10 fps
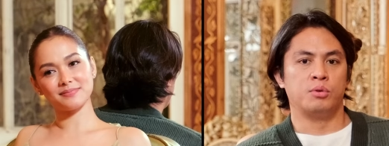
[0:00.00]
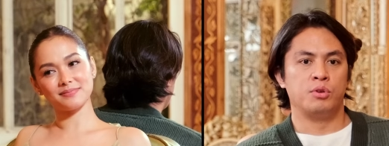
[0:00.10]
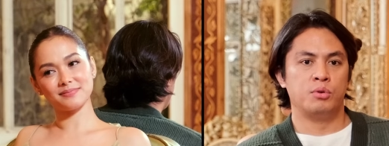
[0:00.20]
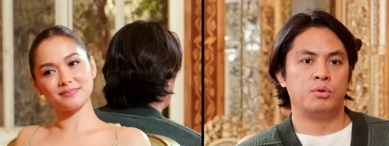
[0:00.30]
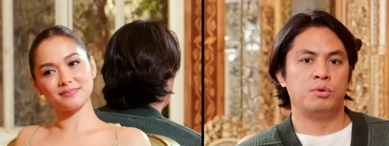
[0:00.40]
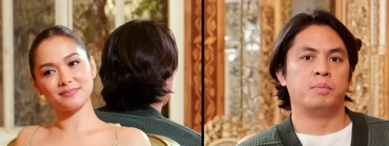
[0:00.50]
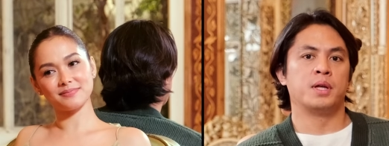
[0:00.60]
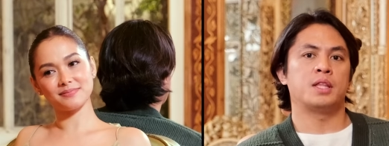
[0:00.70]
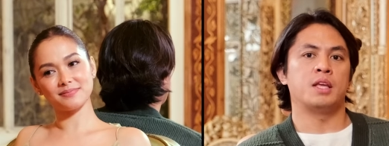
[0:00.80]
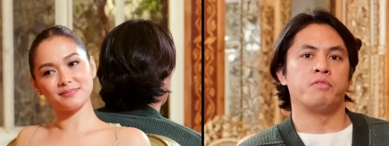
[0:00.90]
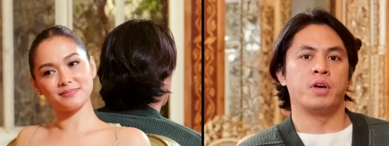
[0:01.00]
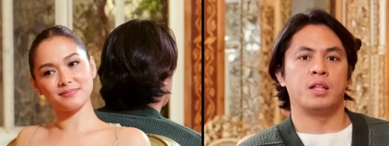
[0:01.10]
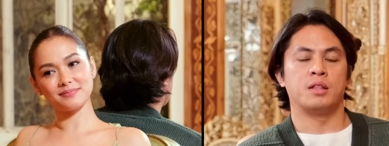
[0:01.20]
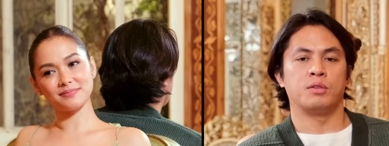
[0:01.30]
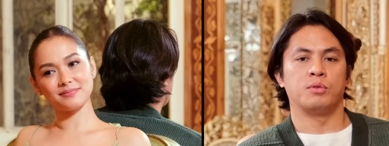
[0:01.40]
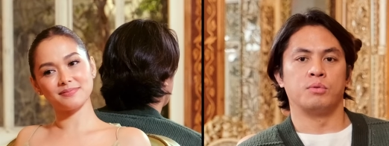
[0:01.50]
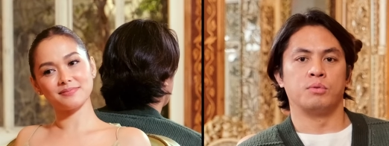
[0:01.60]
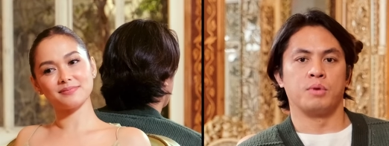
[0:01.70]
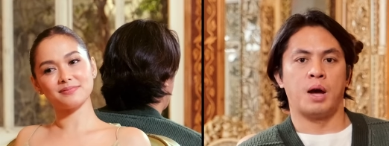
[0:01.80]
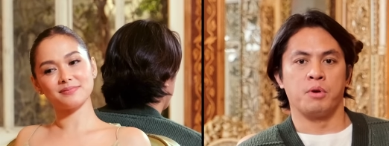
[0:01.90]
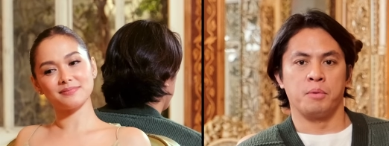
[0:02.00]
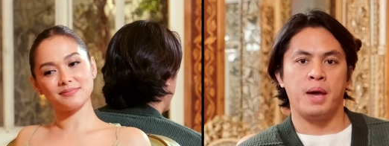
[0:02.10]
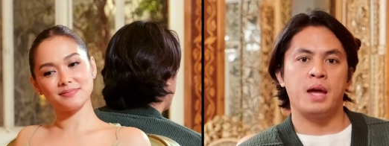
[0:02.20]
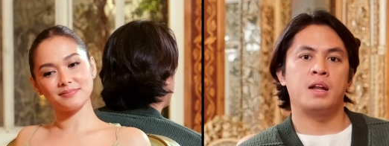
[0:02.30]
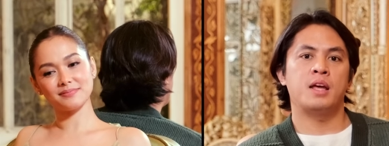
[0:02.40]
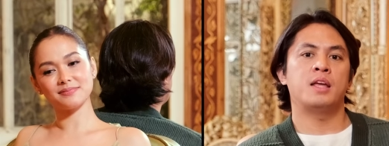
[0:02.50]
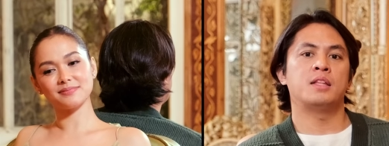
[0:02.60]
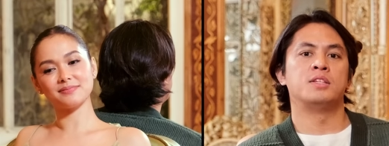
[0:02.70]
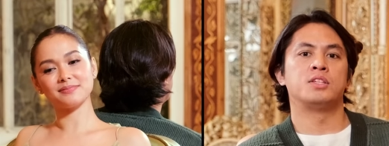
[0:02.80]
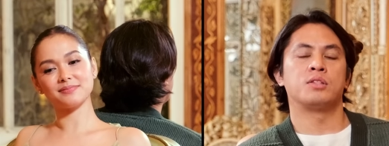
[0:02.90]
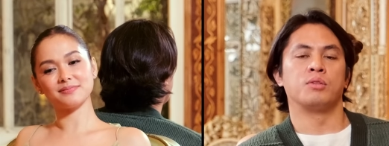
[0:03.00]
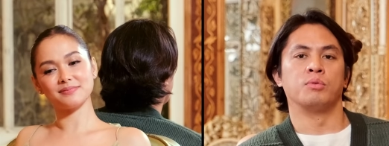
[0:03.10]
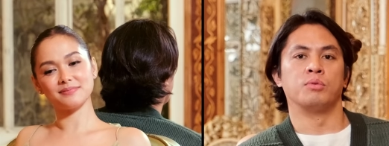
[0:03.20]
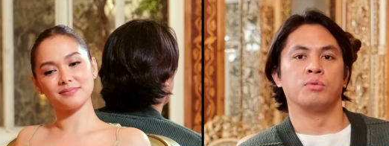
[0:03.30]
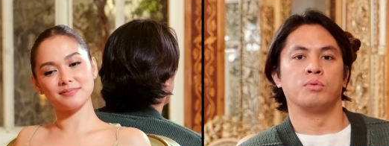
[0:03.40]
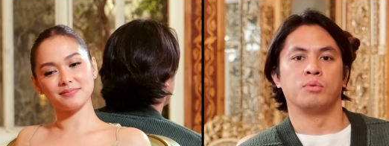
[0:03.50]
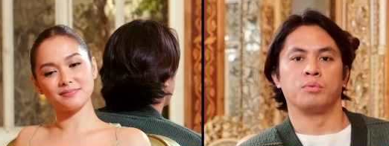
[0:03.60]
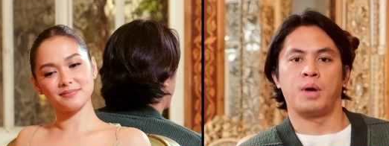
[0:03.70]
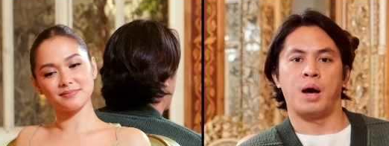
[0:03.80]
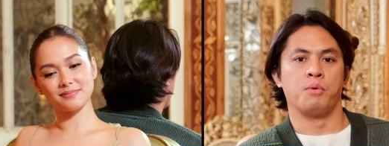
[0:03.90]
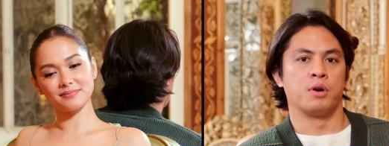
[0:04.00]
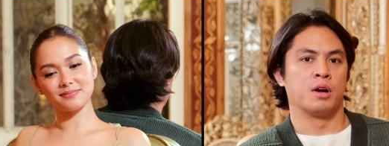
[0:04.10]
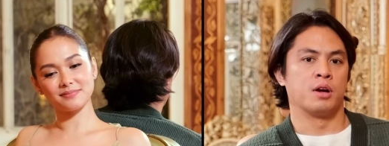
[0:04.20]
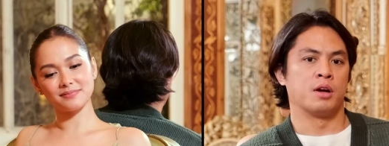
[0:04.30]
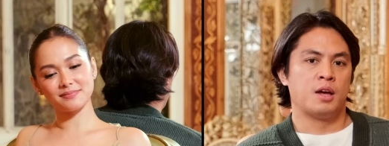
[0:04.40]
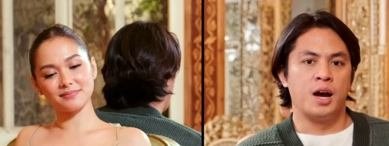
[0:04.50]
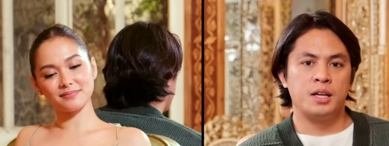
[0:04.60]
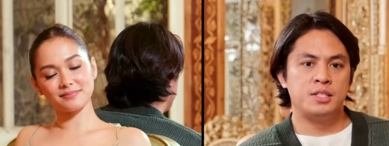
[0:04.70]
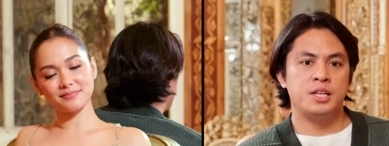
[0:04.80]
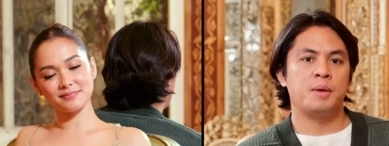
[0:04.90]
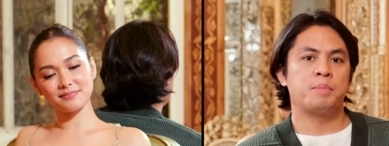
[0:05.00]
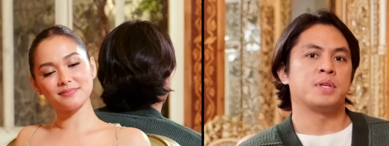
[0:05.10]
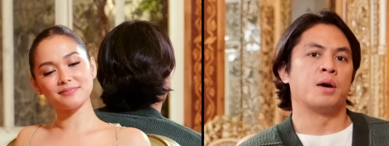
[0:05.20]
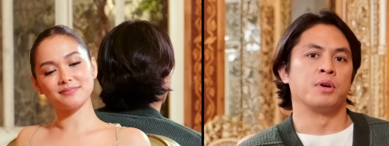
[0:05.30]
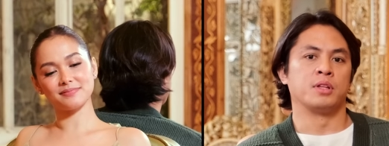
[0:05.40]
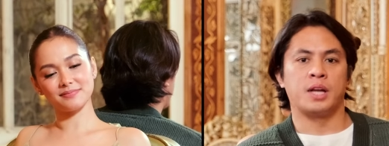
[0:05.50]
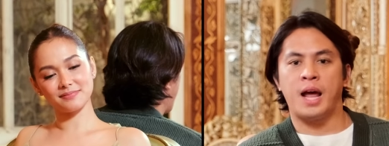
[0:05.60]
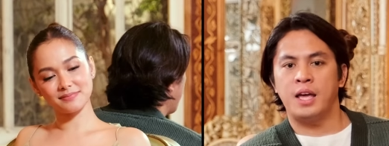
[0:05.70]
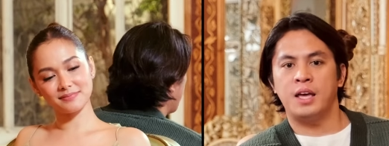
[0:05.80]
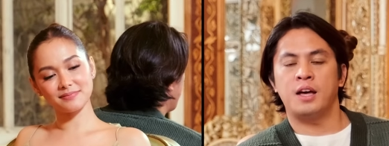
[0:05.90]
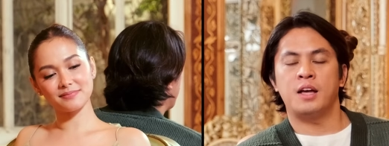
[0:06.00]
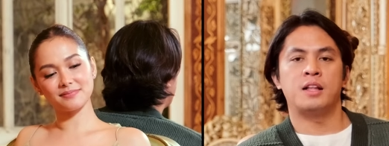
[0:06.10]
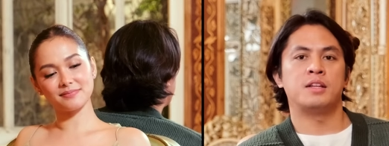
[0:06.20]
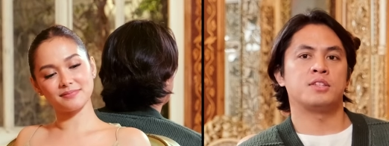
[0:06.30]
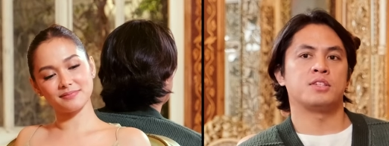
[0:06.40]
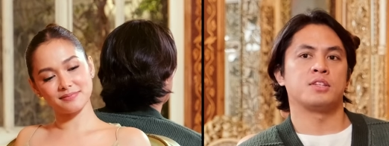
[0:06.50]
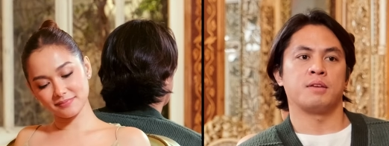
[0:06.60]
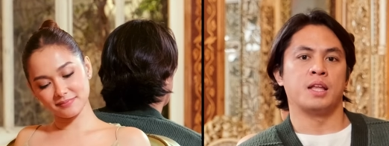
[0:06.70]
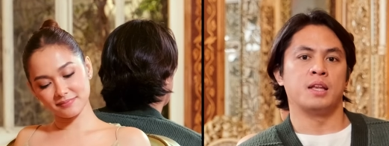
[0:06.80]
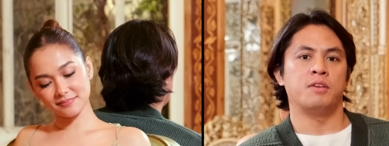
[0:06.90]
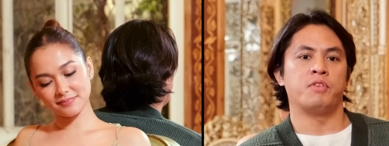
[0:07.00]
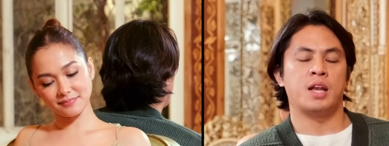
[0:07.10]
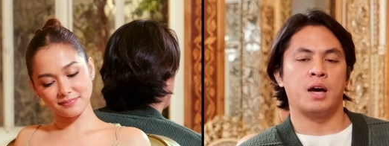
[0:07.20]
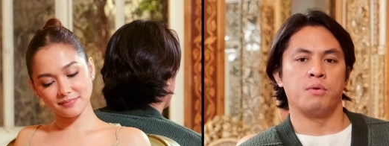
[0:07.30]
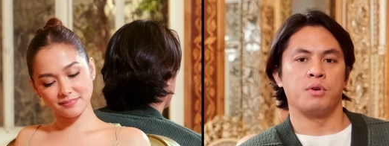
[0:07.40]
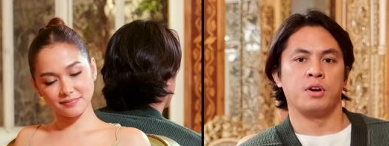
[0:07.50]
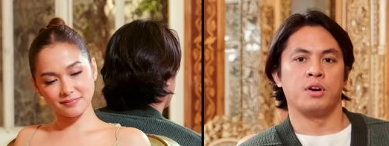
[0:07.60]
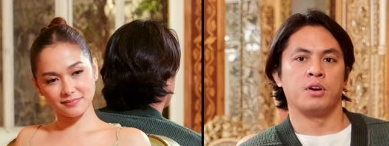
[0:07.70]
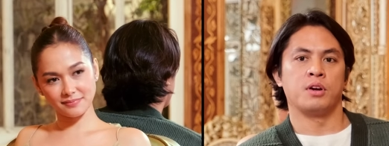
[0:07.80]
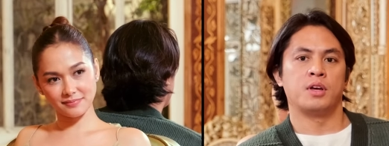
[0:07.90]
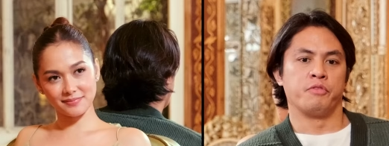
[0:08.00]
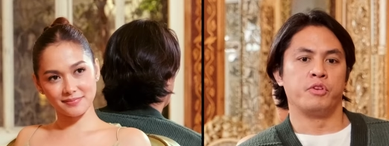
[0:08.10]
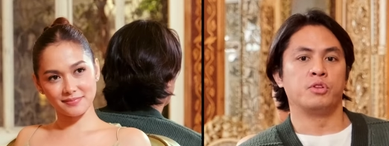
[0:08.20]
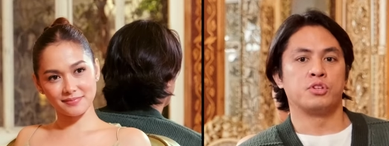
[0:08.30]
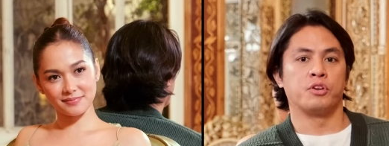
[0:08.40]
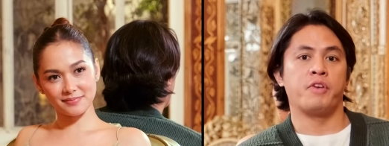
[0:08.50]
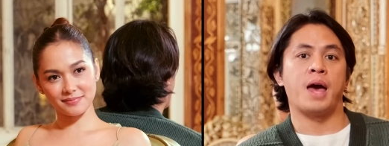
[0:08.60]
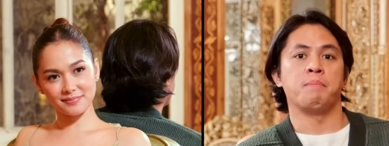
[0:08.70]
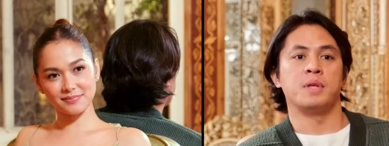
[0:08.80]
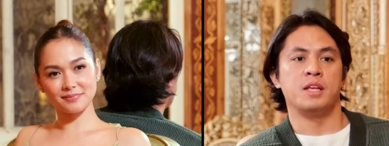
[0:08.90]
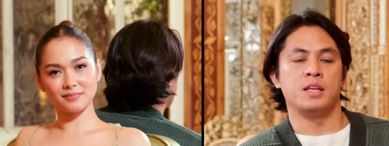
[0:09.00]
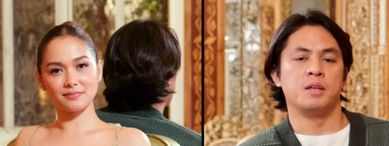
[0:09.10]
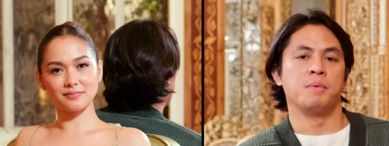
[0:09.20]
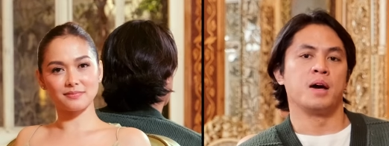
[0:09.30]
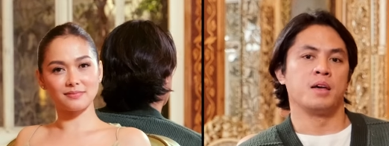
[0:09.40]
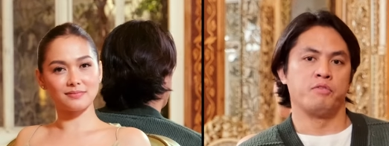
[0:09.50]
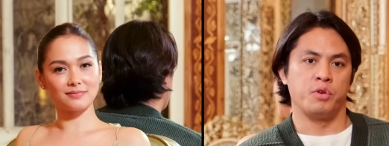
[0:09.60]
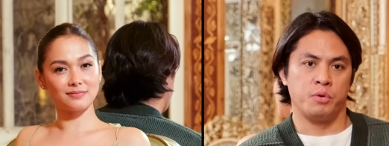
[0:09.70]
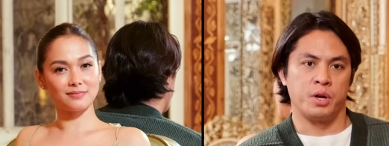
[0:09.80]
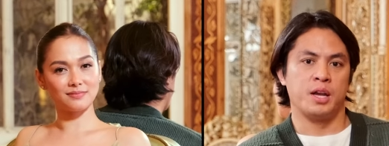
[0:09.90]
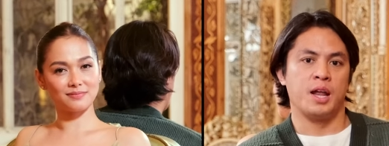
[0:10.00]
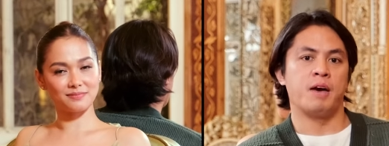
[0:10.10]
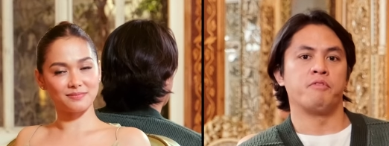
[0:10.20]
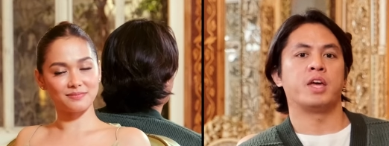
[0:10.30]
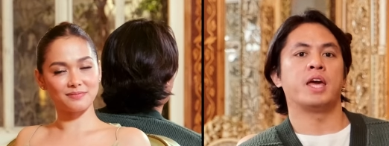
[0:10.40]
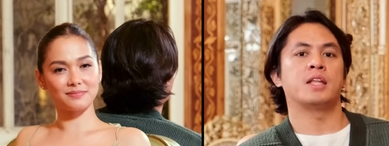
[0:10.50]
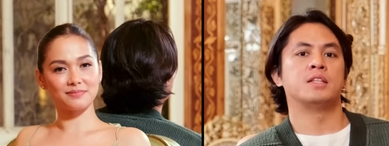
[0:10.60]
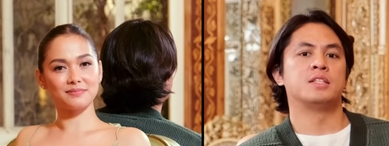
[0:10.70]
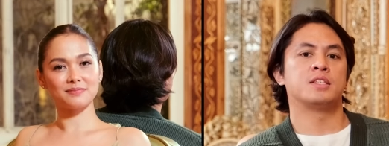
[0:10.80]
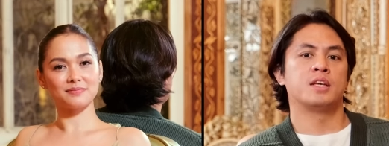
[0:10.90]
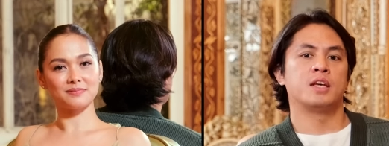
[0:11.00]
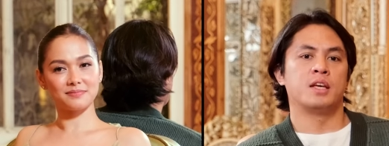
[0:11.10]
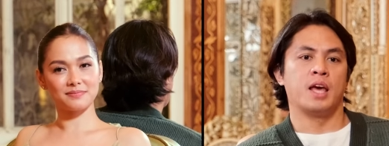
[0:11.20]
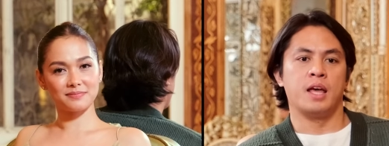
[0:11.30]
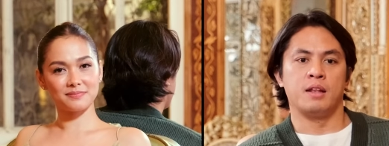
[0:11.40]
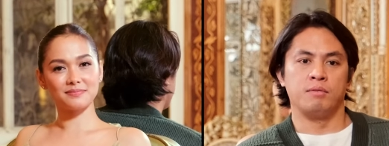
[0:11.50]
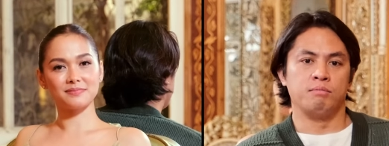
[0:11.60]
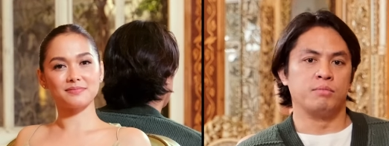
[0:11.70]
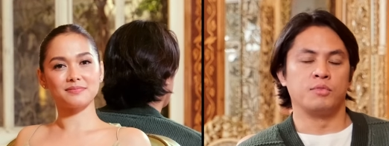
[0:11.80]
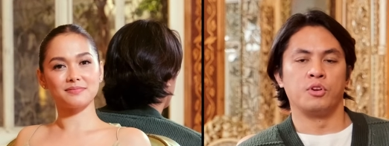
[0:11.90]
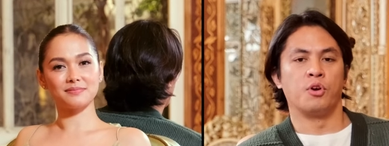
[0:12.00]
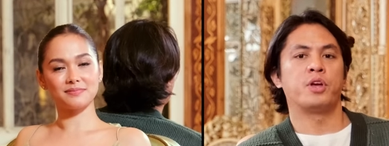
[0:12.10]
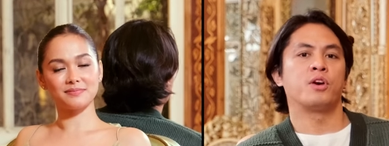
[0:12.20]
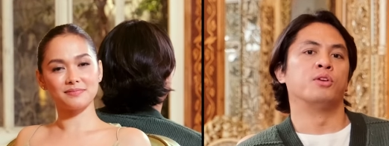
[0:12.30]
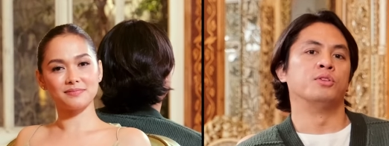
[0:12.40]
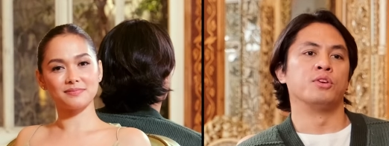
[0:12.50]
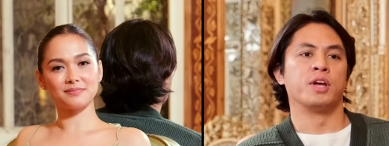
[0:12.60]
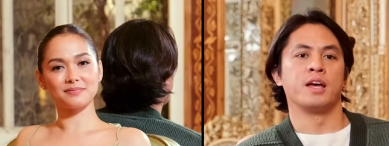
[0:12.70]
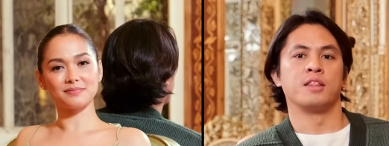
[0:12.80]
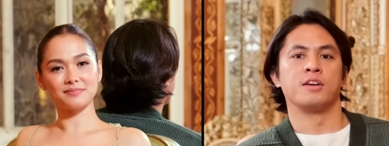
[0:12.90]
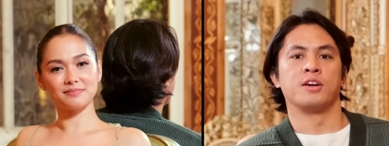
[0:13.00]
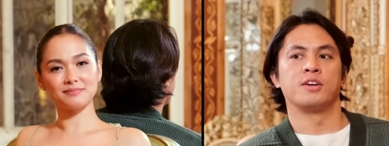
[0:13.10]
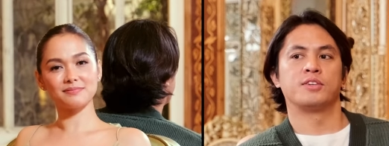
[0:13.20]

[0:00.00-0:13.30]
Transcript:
Speaker 1: to you, but even to our marriage, to our hardships, our trials, and even our future family, diba? If we were gonna have kids and growing old together.